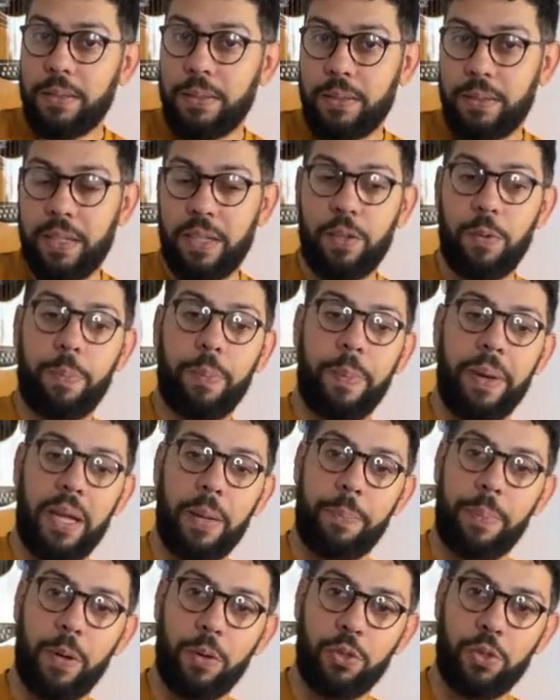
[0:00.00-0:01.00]
And you make a
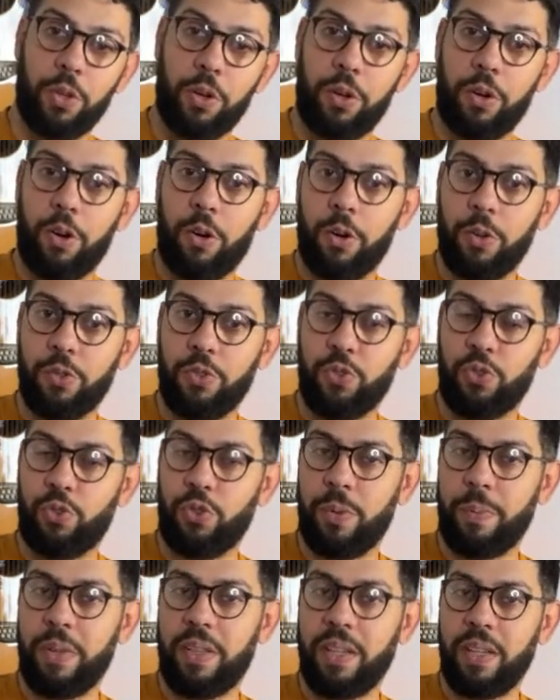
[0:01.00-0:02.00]
post or you
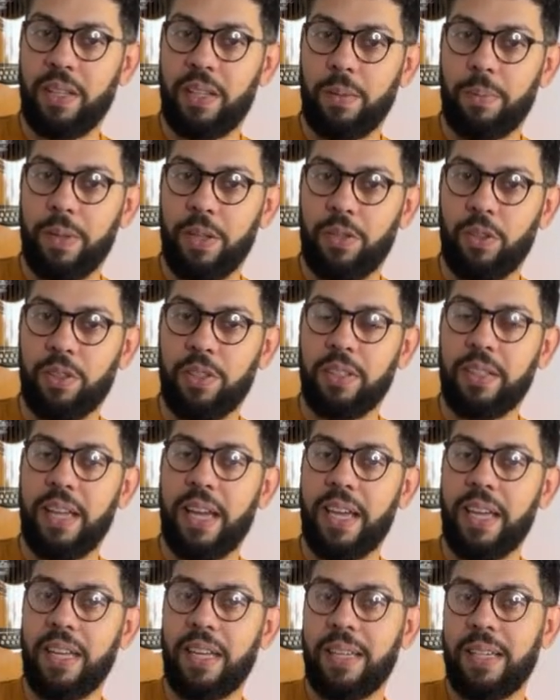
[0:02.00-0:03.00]
stream it a little bit on the
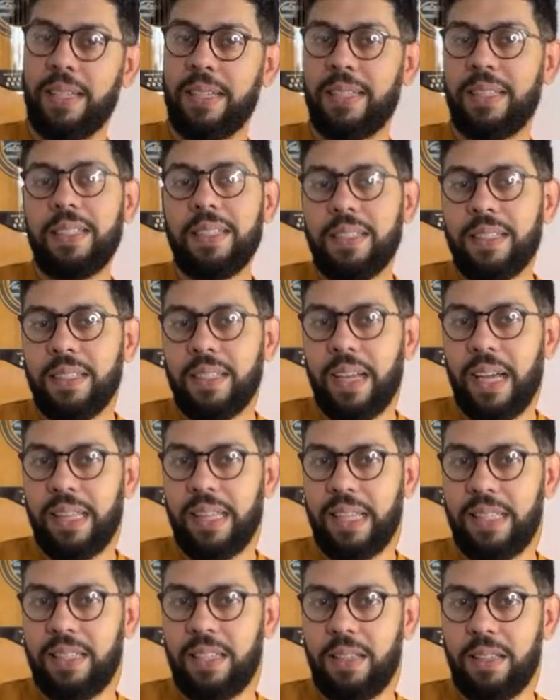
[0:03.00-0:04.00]
day, and
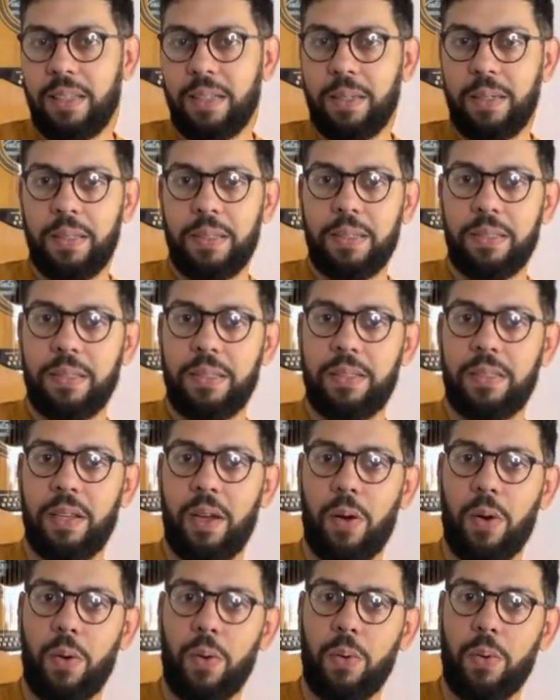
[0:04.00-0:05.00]
that's it.
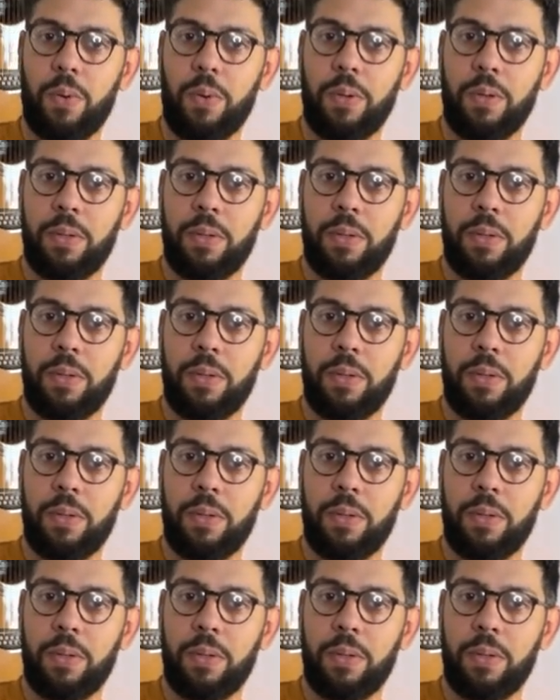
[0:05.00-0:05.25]
So,